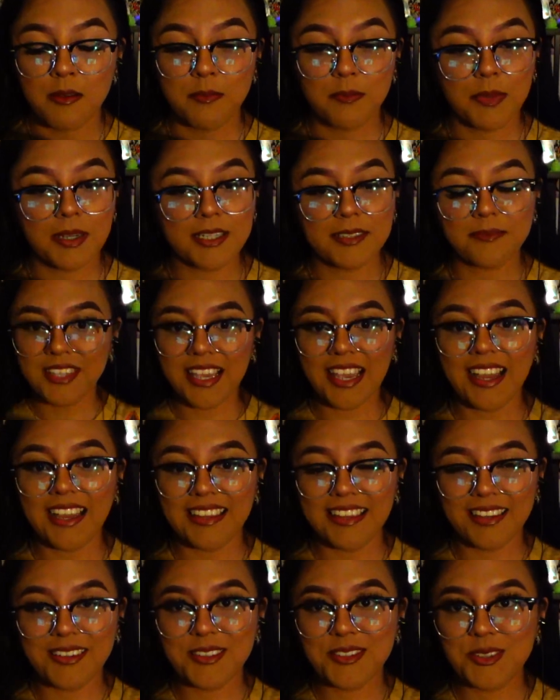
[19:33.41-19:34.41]
But yeah,
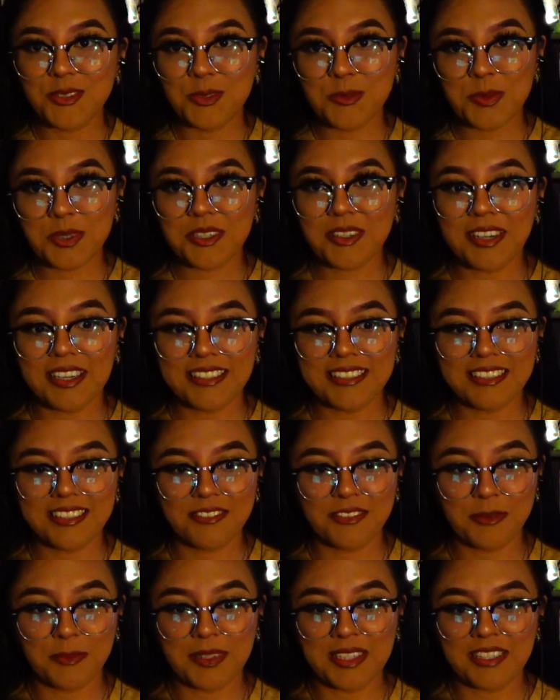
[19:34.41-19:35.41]
that was super crazy
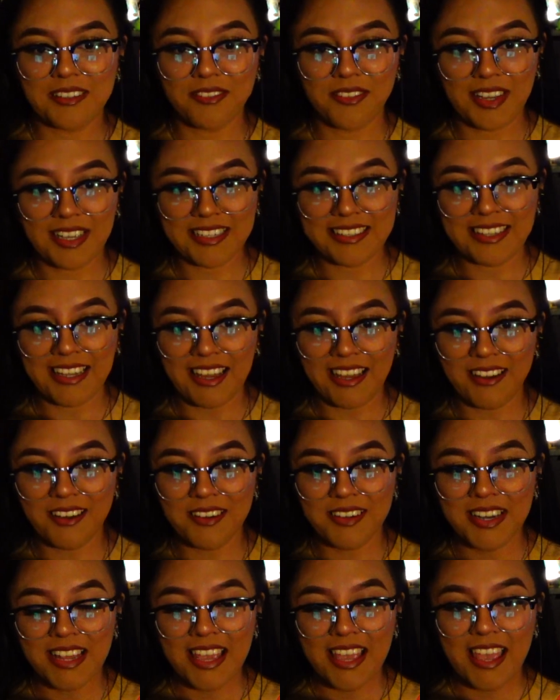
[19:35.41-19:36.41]
for me to find out,